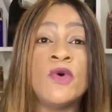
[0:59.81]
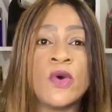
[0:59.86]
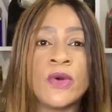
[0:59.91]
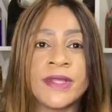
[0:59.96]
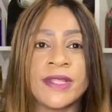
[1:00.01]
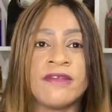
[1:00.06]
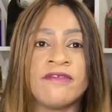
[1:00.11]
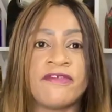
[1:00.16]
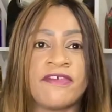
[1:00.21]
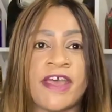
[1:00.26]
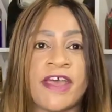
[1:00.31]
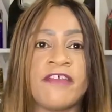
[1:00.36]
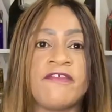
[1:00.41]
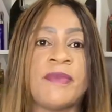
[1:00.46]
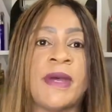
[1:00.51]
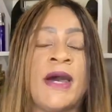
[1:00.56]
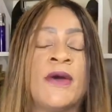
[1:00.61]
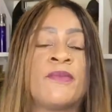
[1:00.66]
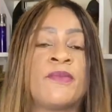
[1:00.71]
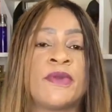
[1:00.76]
more than
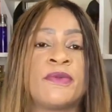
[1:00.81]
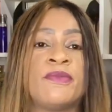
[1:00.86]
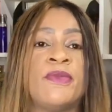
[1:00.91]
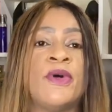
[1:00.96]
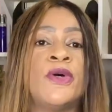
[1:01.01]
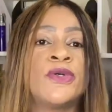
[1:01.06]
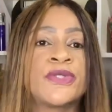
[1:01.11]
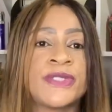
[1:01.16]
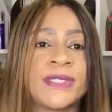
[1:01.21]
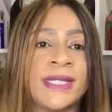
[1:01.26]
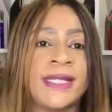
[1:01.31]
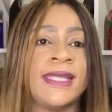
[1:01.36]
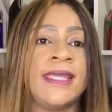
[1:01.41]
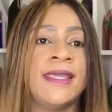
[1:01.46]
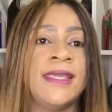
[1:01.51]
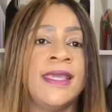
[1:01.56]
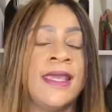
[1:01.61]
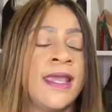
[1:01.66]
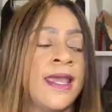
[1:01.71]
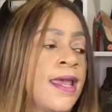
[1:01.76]
five pound but
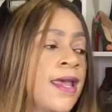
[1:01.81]
mostly